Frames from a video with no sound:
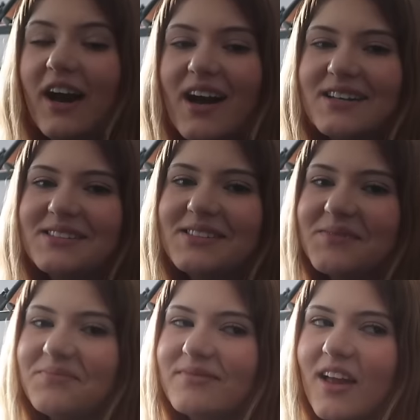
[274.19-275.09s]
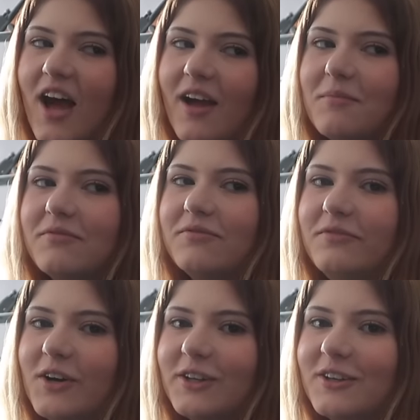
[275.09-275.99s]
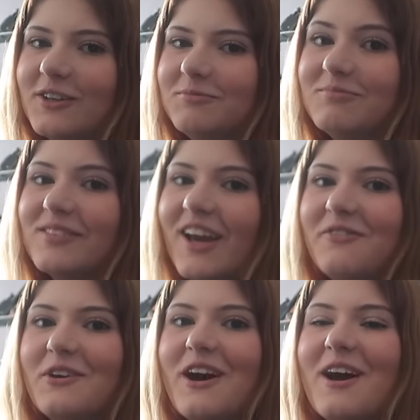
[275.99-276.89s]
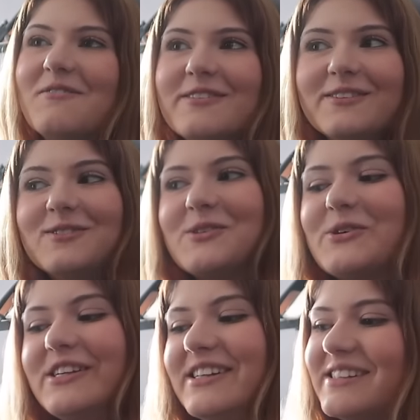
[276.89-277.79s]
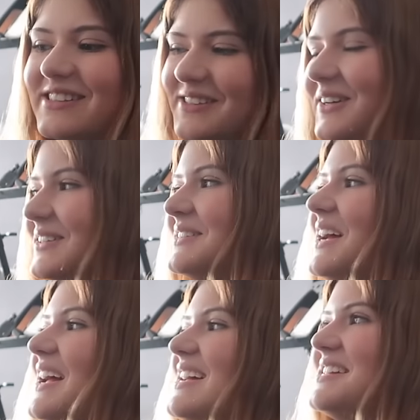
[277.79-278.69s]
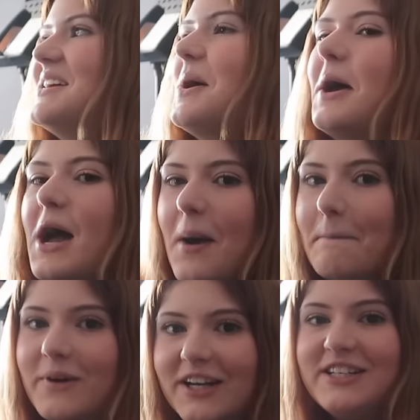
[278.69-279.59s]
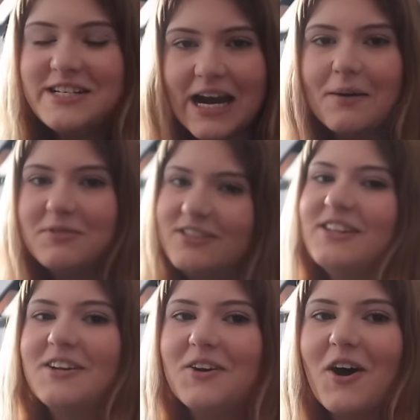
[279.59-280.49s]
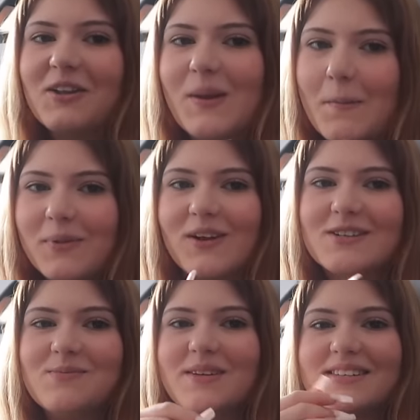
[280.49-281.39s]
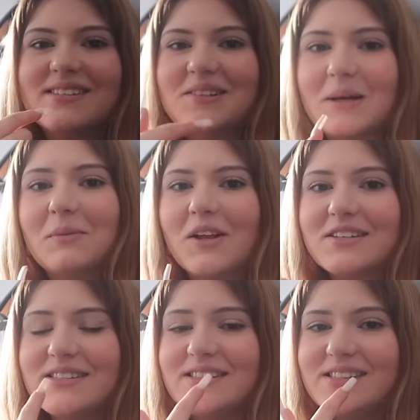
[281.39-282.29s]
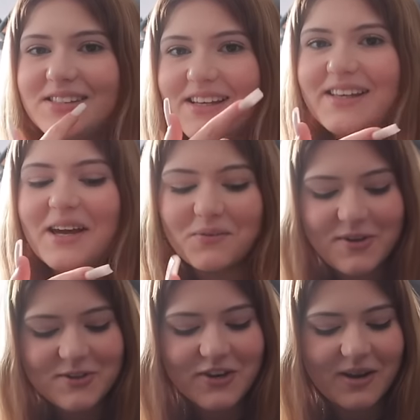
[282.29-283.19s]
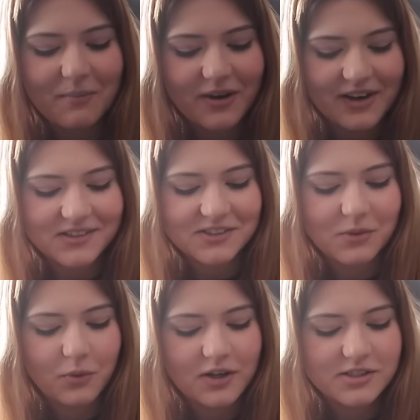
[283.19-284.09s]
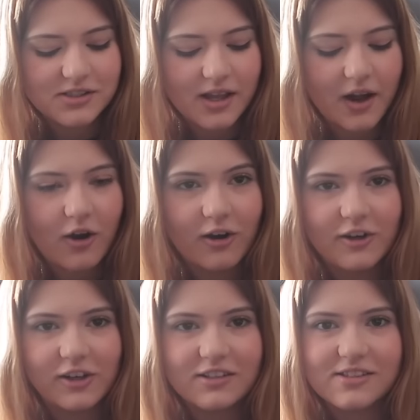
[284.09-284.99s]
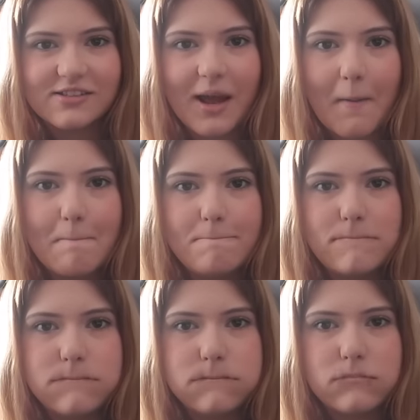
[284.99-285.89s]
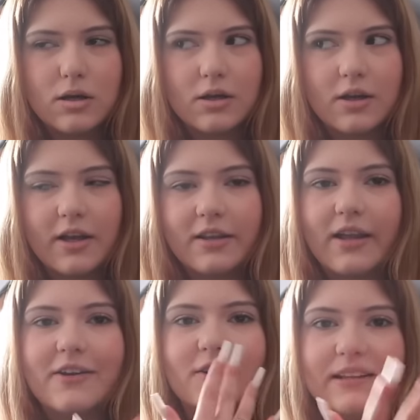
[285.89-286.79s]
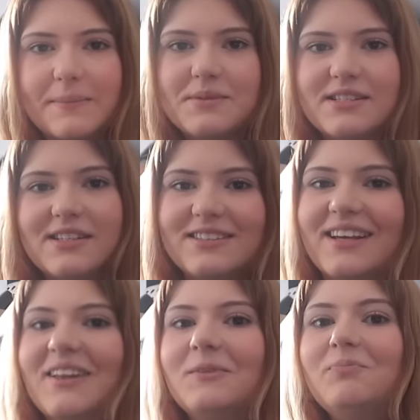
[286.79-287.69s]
Guys, I'm fucked up. If you're ever recording a song, bring chapstick, not lip gloss, because the lip gloss is sticky. And when you try to pronounce the words, it's like harder because it's like, and like your lips stick together.